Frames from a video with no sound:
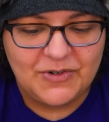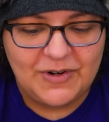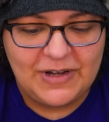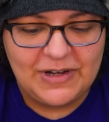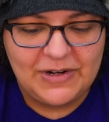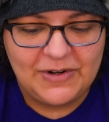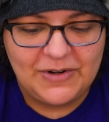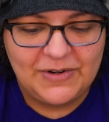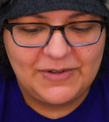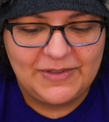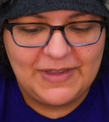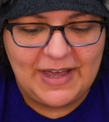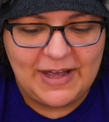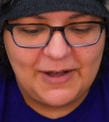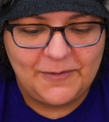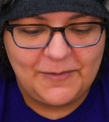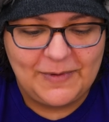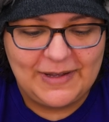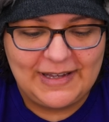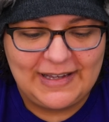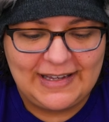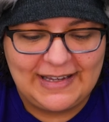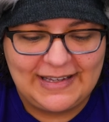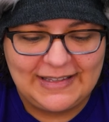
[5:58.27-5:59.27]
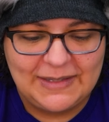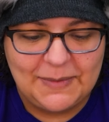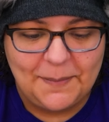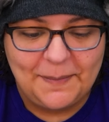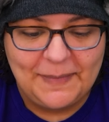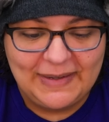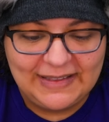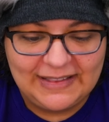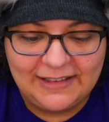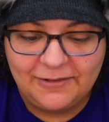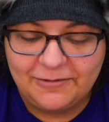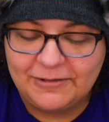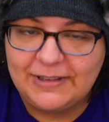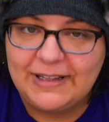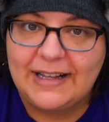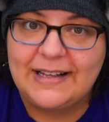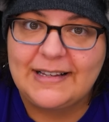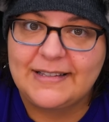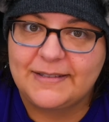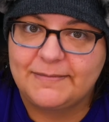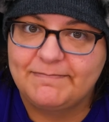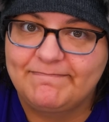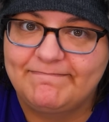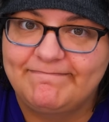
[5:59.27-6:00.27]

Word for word: Drawing her that way in the middle of class.